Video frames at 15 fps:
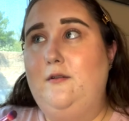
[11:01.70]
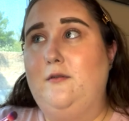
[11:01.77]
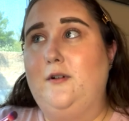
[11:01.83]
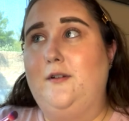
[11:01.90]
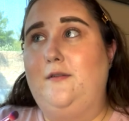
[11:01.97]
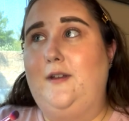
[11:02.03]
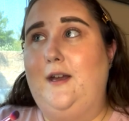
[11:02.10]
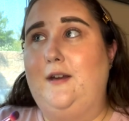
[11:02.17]
or
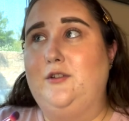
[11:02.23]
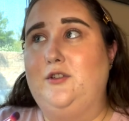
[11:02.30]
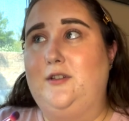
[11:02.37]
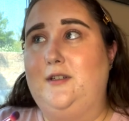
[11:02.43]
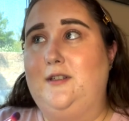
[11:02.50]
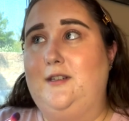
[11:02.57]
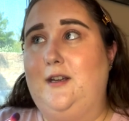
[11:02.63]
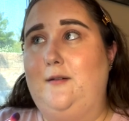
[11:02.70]
if he actually
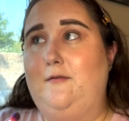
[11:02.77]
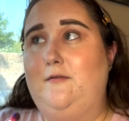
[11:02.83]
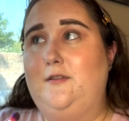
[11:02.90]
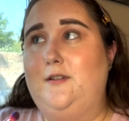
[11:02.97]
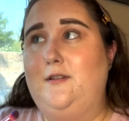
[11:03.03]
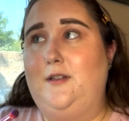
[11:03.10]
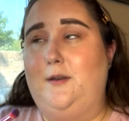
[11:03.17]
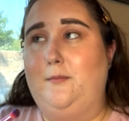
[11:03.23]
stuffed
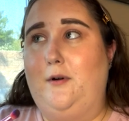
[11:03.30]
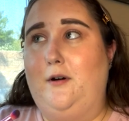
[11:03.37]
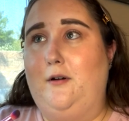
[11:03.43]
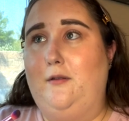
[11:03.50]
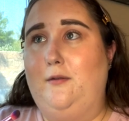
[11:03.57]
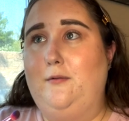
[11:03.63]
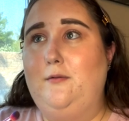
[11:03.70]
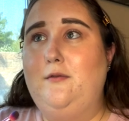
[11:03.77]
the
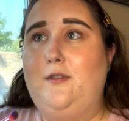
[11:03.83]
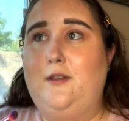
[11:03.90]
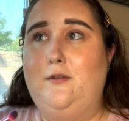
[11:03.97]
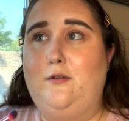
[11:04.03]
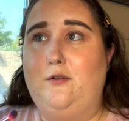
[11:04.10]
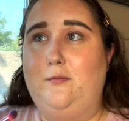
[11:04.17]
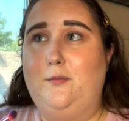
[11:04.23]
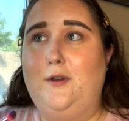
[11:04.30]
ball through the
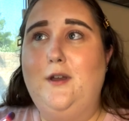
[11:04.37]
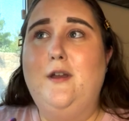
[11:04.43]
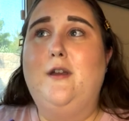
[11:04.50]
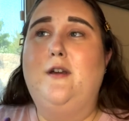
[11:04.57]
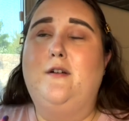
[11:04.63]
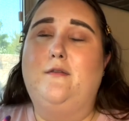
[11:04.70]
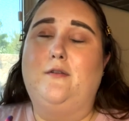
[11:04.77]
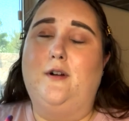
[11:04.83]
hoop
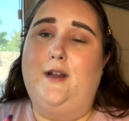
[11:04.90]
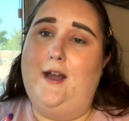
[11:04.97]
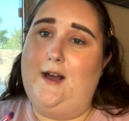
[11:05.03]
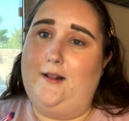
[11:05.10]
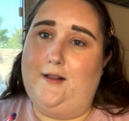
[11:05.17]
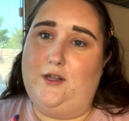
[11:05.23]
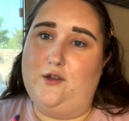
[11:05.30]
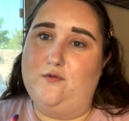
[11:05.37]
for an
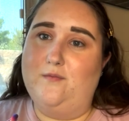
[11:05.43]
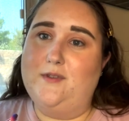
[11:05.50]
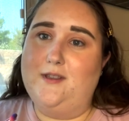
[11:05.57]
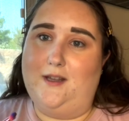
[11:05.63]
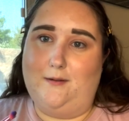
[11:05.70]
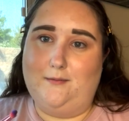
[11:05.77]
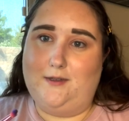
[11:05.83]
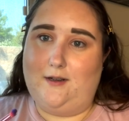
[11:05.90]
alley-oop
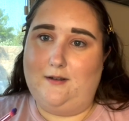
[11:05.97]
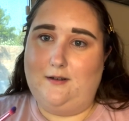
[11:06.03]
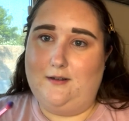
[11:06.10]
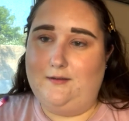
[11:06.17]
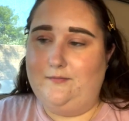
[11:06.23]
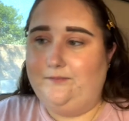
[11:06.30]
slam dunk.